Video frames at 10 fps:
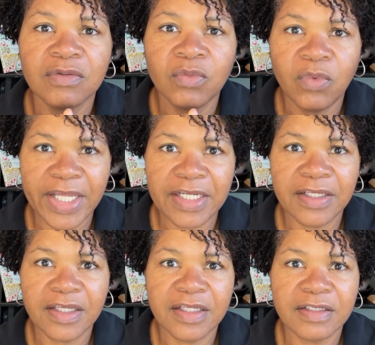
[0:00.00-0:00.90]
wetting
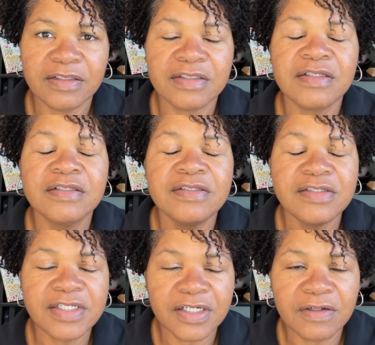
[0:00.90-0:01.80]
it,
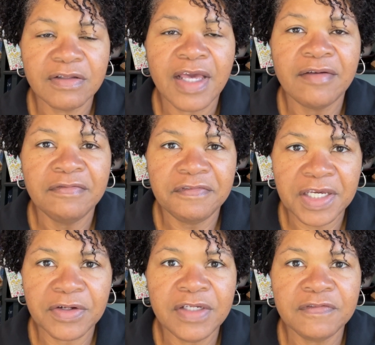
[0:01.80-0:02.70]
still that
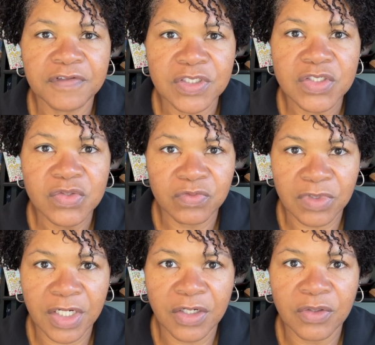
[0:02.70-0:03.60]
very first
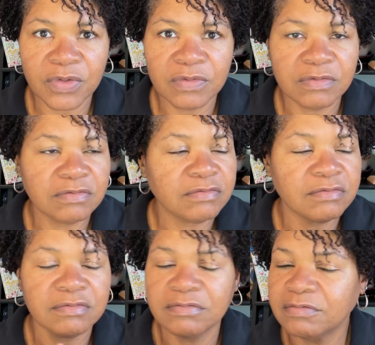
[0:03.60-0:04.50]
row
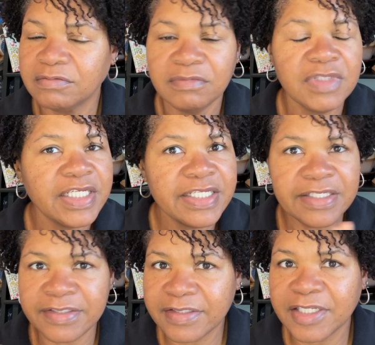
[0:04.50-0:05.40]

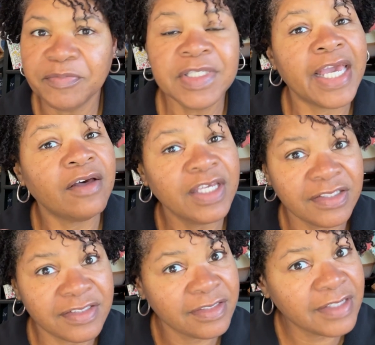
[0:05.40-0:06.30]
is slipped. Now,
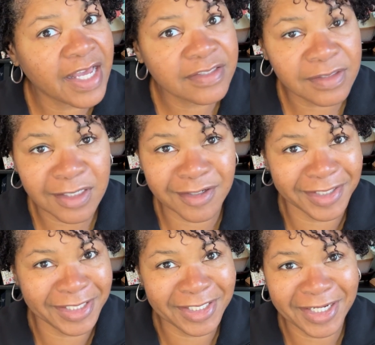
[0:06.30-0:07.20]
it did last longer
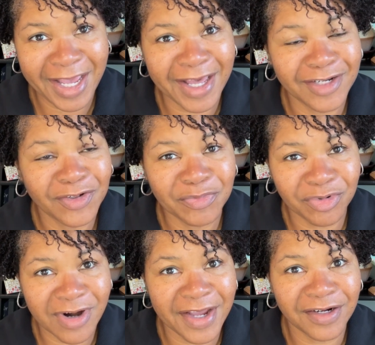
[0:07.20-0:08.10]
than it had on
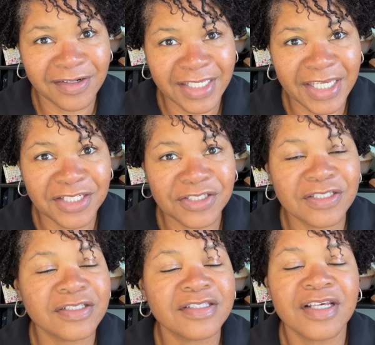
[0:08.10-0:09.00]
prior
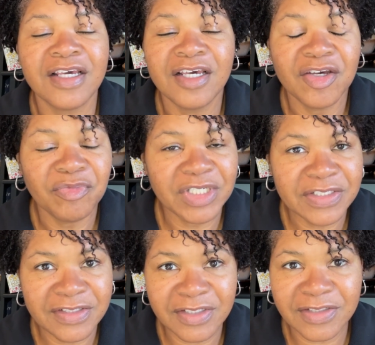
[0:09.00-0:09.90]
occasions, but
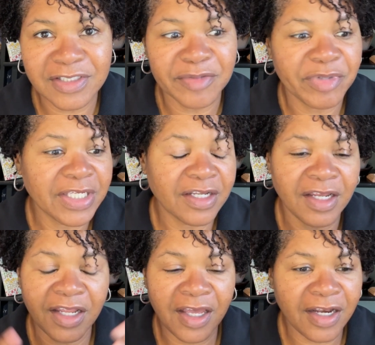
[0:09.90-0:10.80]
it's still slipping.
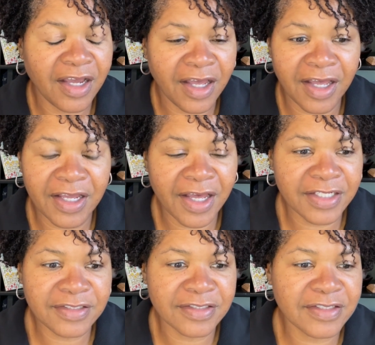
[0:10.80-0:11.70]

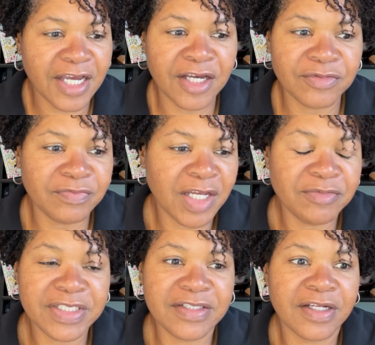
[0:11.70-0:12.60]
I'm just
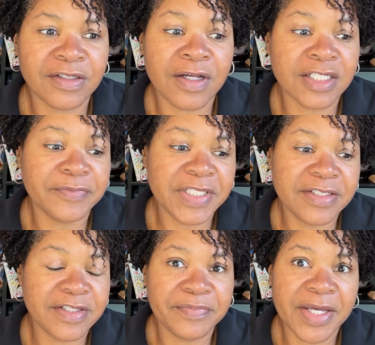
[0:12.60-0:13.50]
at a loss,
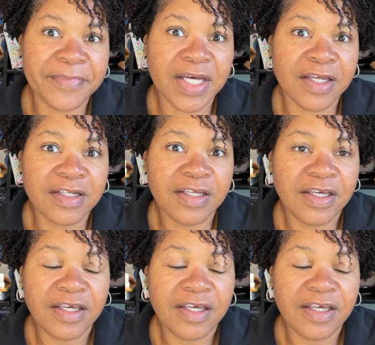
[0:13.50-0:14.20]
because in my mind,